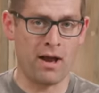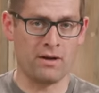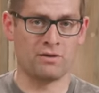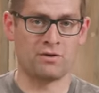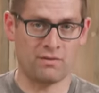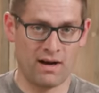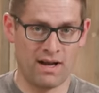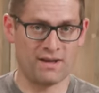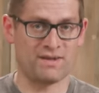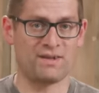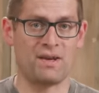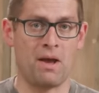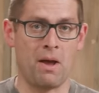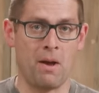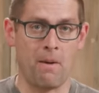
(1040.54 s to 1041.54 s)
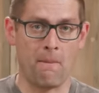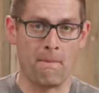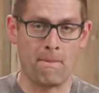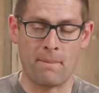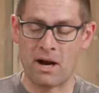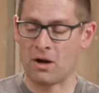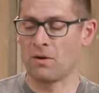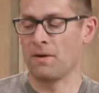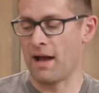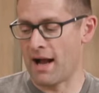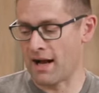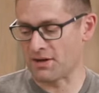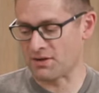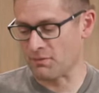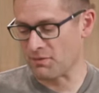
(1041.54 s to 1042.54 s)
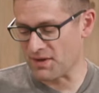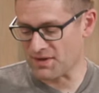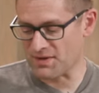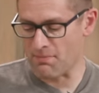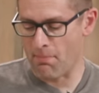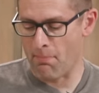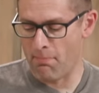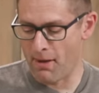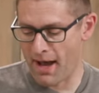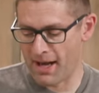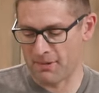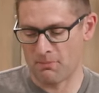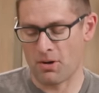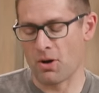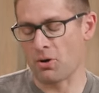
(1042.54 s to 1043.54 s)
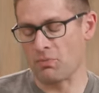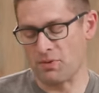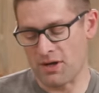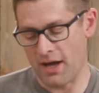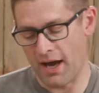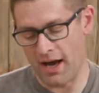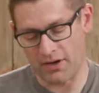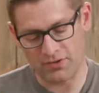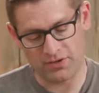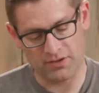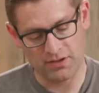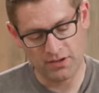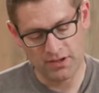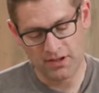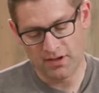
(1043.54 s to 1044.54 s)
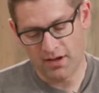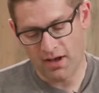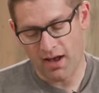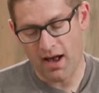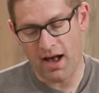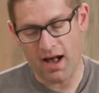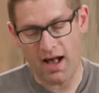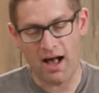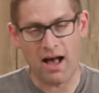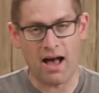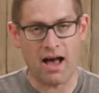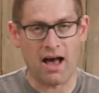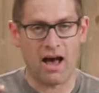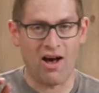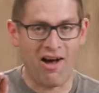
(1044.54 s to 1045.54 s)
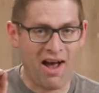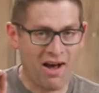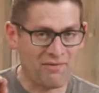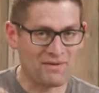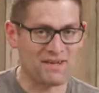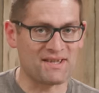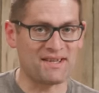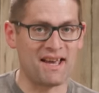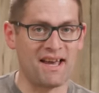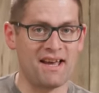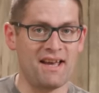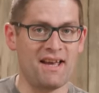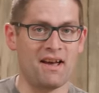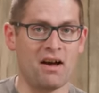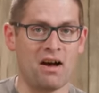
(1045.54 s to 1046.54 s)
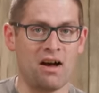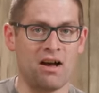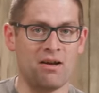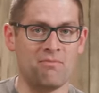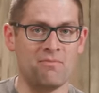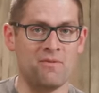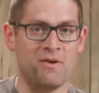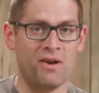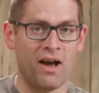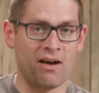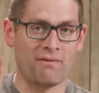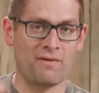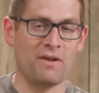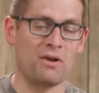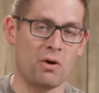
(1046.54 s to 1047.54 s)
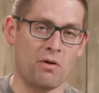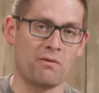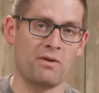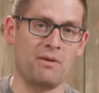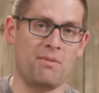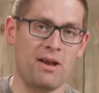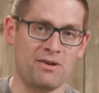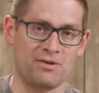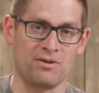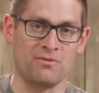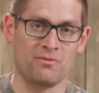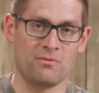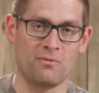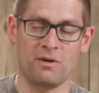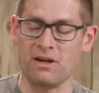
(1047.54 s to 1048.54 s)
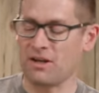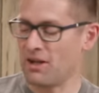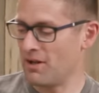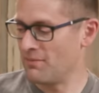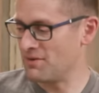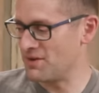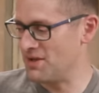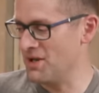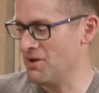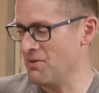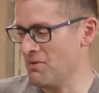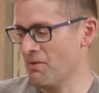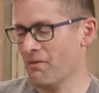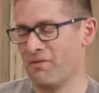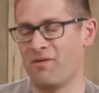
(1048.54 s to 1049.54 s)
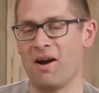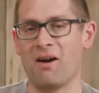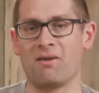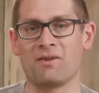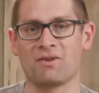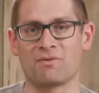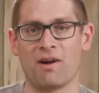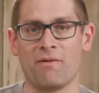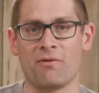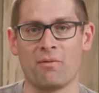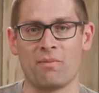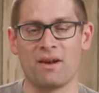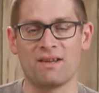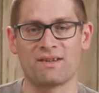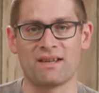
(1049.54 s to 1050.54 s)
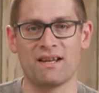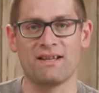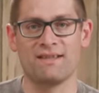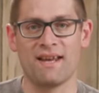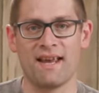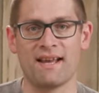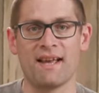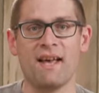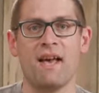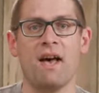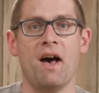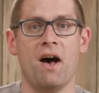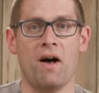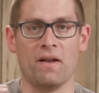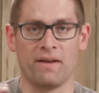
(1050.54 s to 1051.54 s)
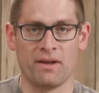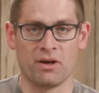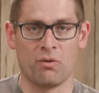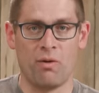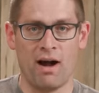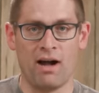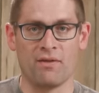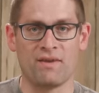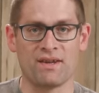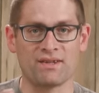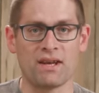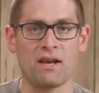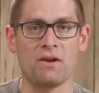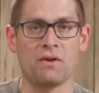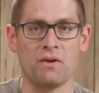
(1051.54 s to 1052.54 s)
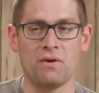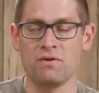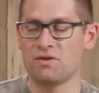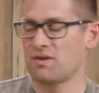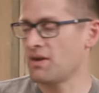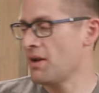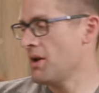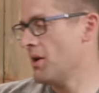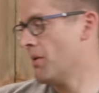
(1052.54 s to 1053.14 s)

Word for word: bench rest barreled action with this Bat Model B Action. I'll have to say I'm not feeling overly patient when it comes to firing this rifle, but it's going to take a little while. This concludes